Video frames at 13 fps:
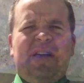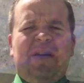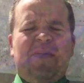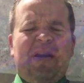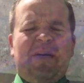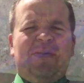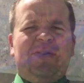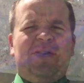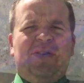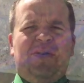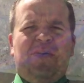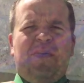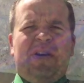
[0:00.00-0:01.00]
to be able
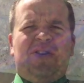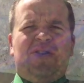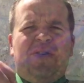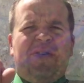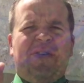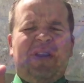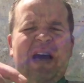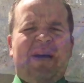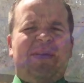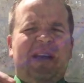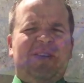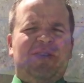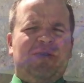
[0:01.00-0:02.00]
to make sure that the lab
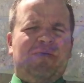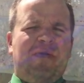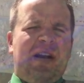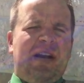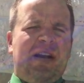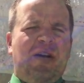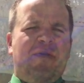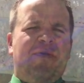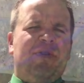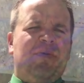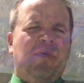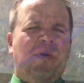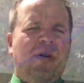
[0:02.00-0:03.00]
cases are ready to go for
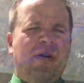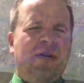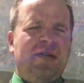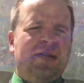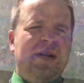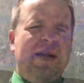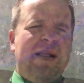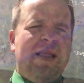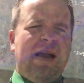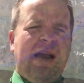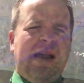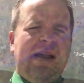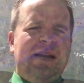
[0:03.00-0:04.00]
tomorrow,
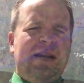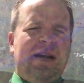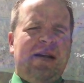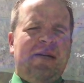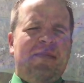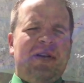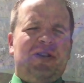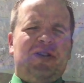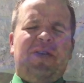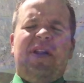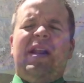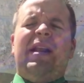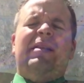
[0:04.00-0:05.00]
and make sure
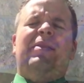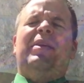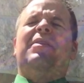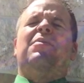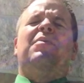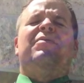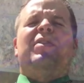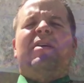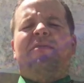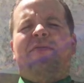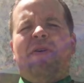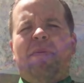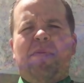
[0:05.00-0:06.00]
that anything that we've done
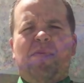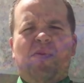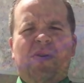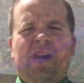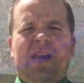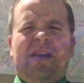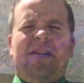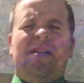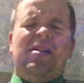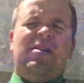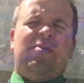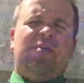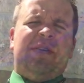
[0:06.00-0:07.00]
from the morning,
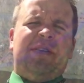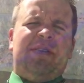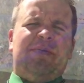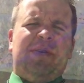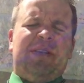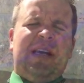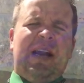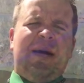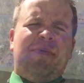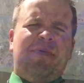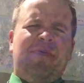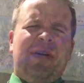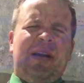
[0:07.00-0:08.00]
we set
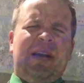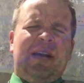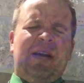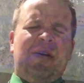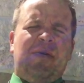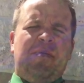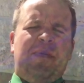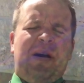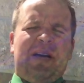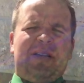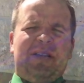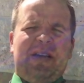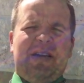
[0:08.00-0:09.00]
up and ready to go and
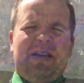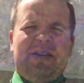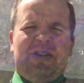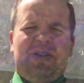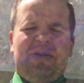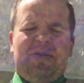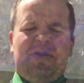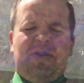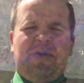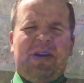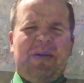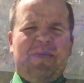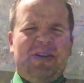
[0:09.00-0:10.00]
box it, and so
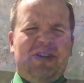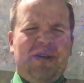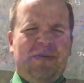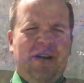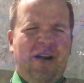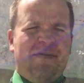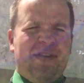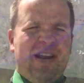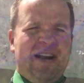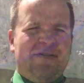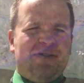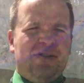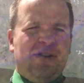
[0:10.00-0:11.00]
it can be shipped off that
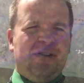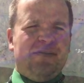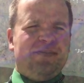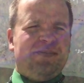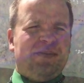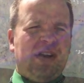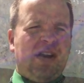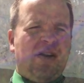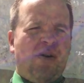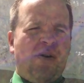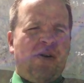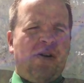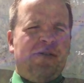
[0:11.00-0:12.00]
afternoon
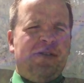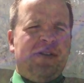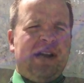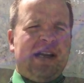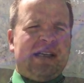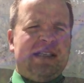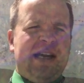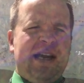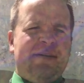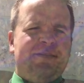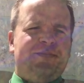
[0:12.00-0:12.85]
or early the next day.